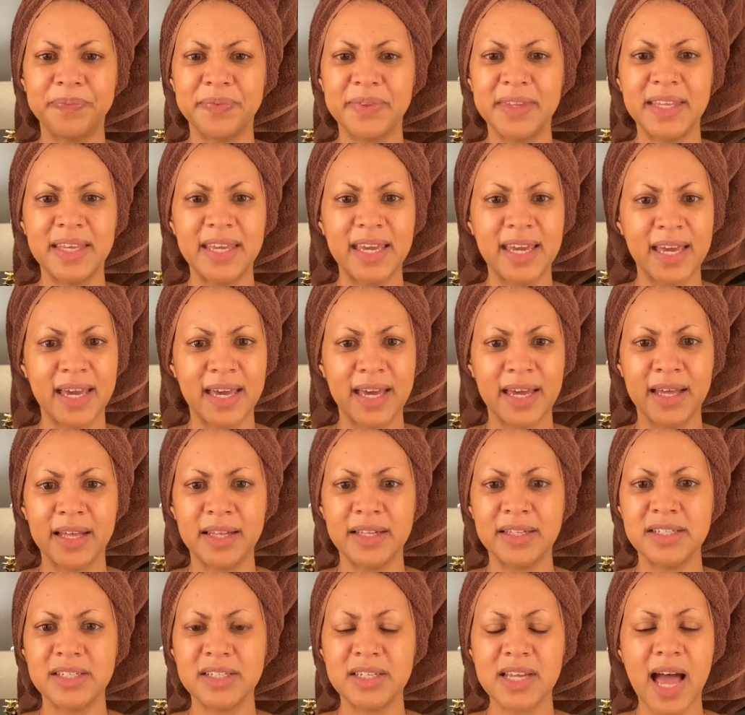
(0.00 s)
yeah,
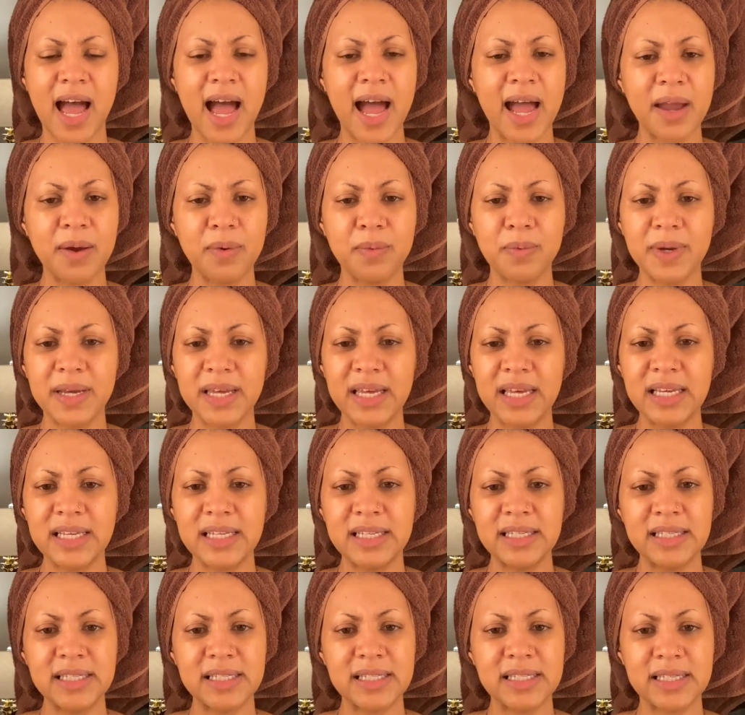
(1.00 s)
high
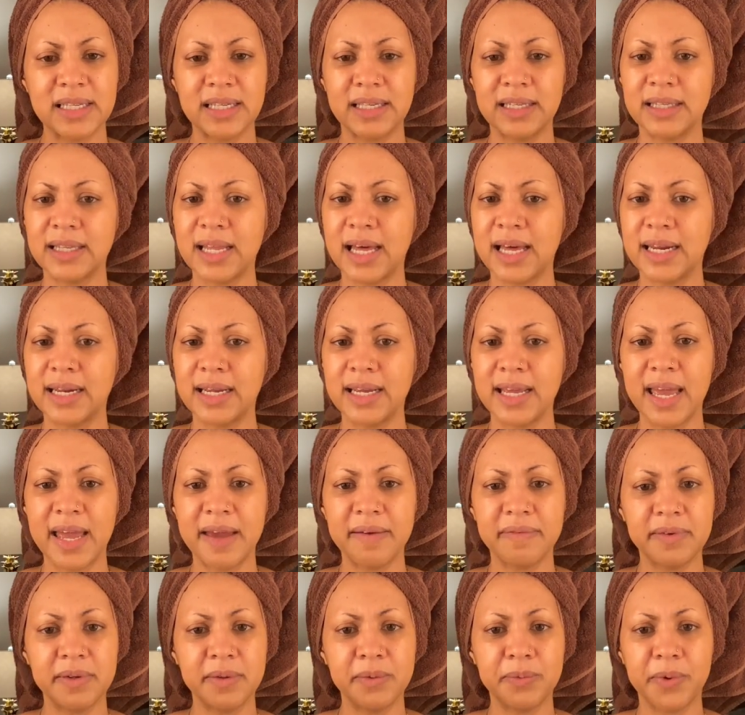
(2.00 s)
winds, a lot of
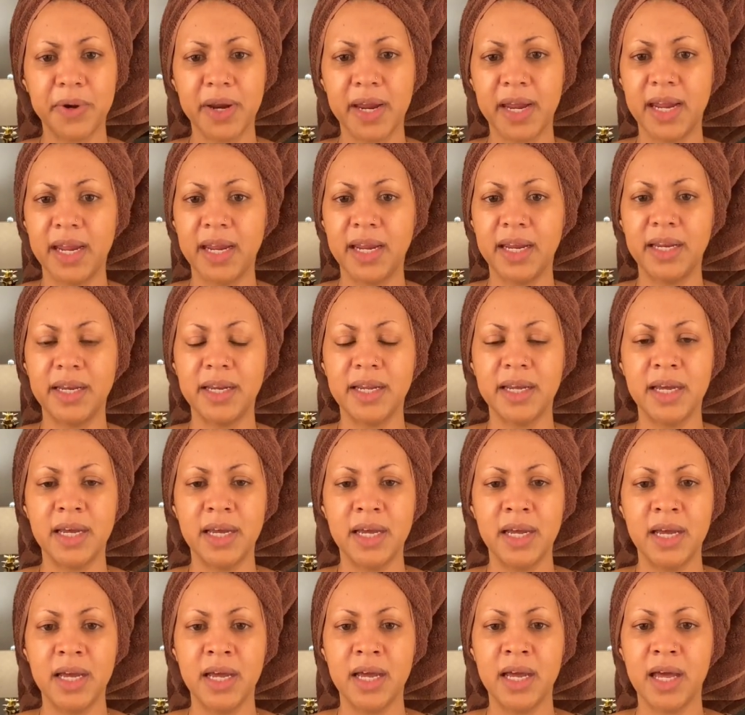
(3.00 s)
heavy rain,
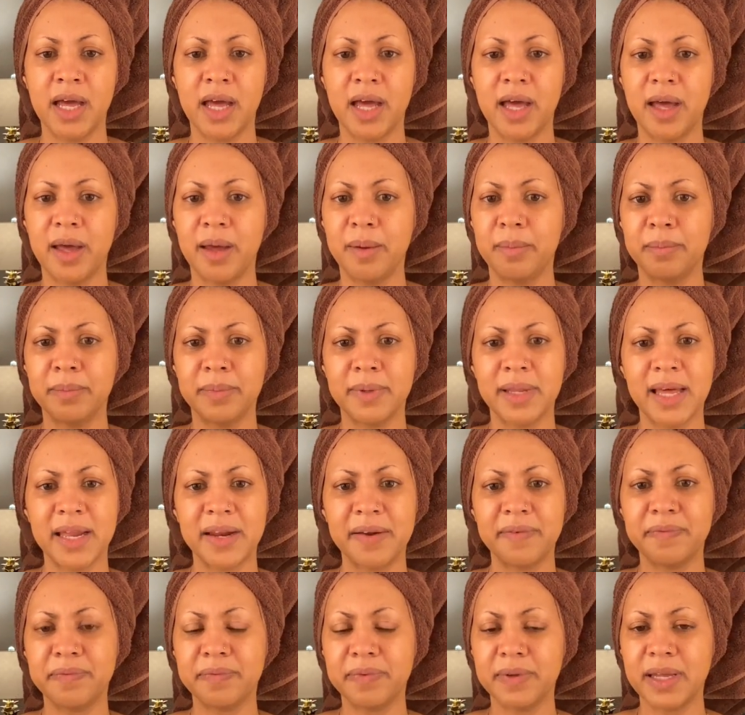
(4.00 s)
a lot of
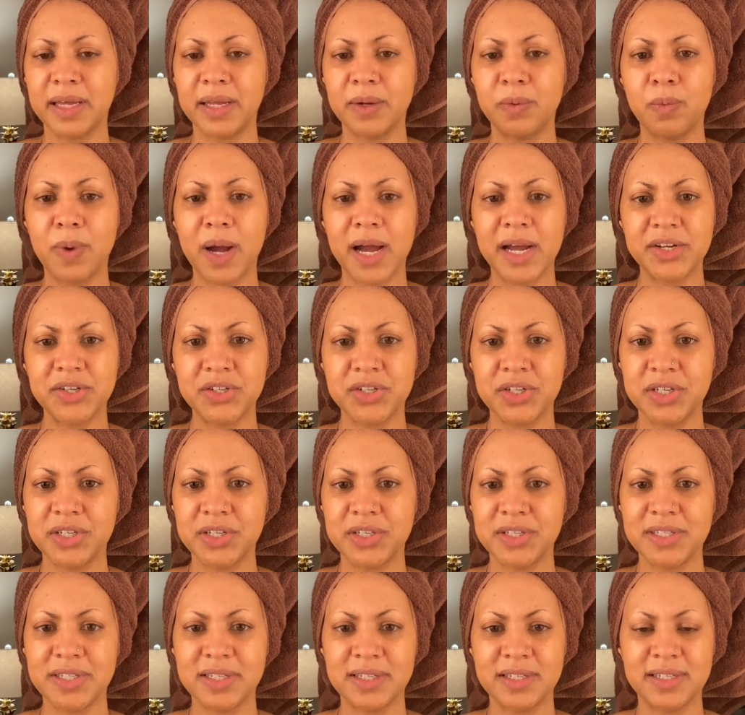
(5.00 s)
flood
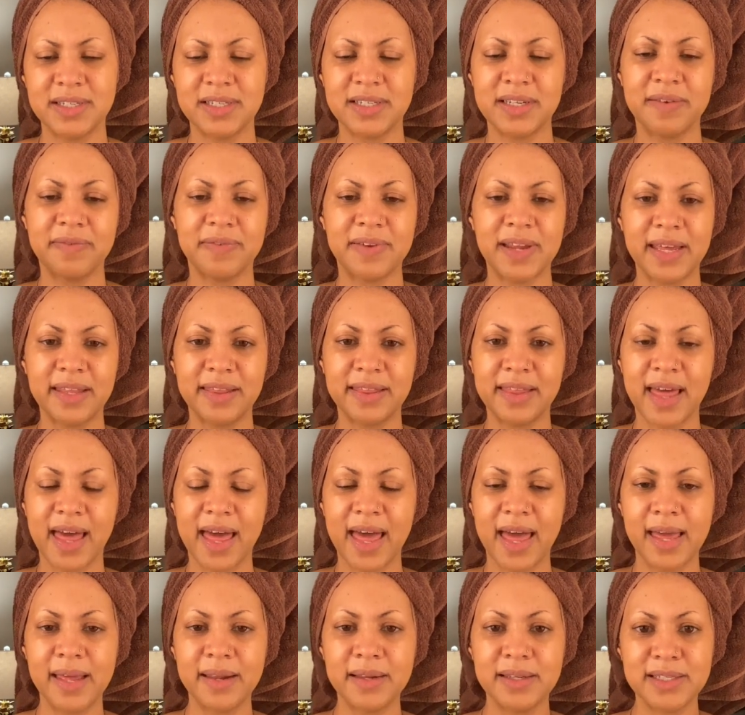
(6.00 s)
watches and stuff like
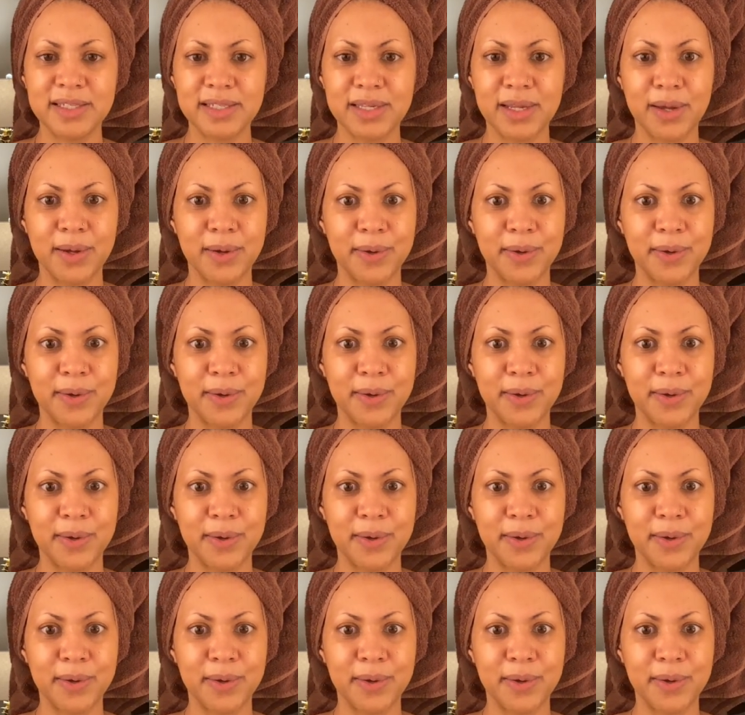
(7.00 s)
that. So